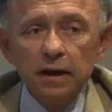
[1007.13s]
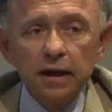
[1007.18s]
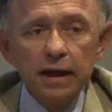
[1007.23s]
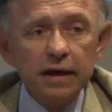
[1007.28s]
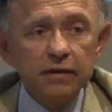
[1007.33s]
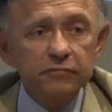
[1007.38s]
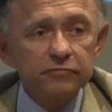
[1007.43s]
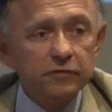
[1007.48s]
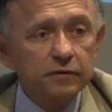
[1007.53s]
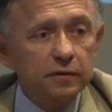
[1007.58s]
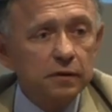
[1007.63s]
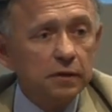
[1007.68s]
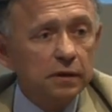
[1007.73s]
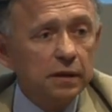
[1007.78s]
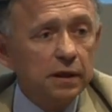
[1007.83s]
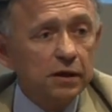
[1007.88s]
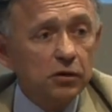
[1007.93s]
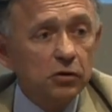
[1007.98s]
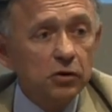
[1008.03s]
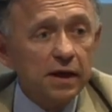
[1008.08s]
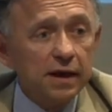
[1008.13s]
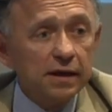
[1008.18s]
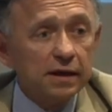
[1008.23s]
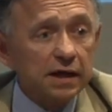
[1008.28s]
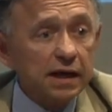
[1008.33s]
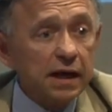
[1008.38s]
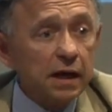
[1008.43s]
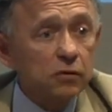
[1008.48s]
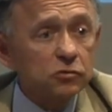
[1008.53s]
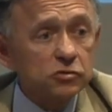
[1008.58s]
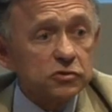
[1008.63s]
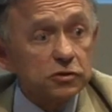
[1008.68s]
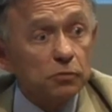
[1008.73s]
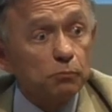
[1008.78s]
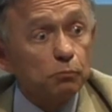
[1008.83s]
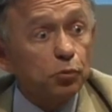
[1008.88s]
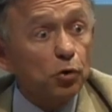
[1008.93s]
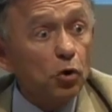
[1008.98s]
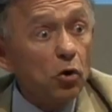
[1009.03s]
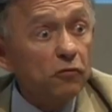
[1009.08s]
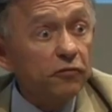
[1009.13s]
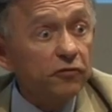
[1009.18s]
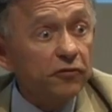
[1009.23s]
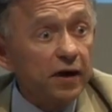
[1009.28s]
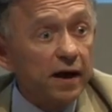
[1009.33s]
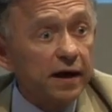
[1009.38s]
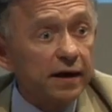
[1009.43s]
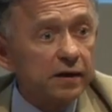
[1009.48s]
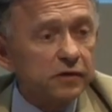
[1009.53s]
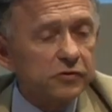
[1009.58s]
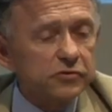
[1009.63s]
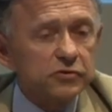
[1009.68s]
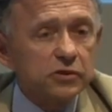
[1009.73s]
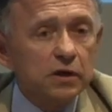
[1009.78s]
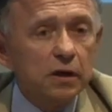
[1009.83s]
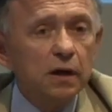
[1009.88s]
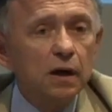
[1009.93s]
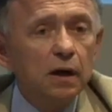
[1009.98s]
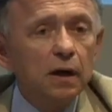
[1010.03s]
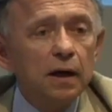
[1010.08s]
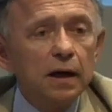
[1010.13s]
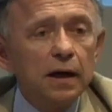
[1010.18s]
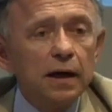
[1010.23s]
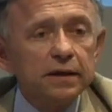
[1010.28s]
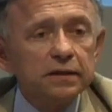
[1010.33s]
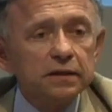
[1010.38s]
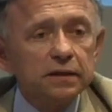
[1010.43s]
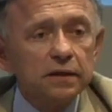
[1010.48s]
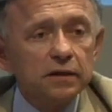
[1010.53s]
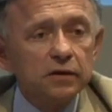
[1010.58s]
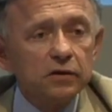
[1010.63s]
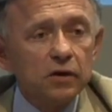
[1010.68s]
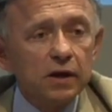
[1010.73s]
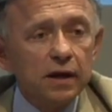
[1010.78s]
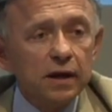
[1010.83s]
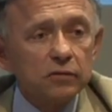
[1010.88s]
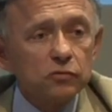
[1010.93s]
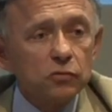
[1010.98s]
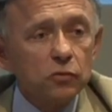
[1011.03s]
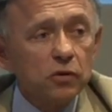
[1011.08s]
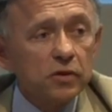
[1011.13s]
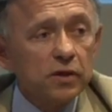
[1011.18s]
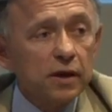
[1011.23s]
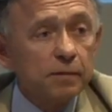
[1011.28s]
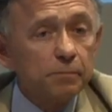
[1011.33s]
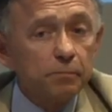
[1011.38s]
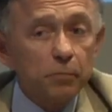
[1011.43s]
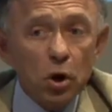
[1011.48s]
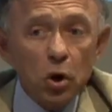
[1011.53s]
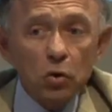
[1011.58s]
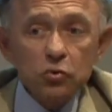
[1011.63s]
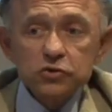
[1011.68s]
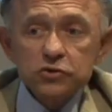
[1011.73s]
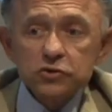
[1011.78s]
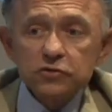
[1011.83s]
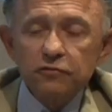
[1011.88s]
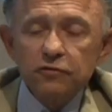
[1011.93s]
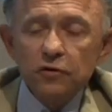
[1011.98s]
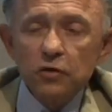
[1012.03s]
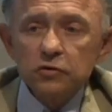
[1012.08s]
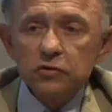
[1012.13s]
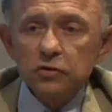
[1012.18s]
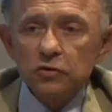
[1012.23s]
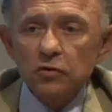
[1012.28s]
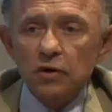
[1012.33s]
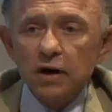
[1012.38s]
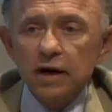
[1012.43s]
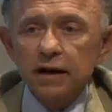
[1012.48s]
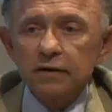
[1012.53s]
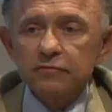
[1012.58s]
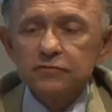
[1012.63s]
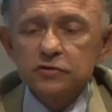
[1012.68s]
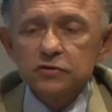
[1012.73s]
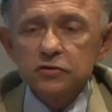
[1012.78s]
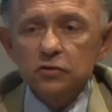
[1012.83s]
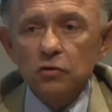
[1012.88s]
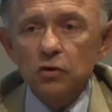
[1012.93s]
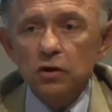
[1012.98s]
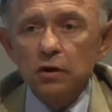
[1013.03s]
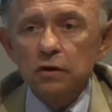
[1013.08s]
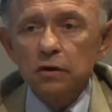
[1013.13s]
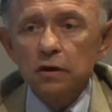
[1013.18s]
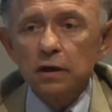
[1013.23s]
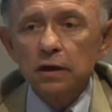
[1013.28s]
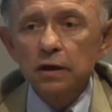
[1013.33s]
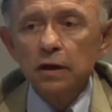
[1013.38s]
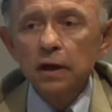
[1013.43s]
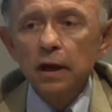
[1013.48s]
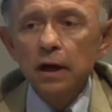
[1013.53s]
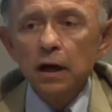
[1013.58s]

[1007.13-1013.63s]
have internet accounts and profiles on the internet where they post photographs or uh,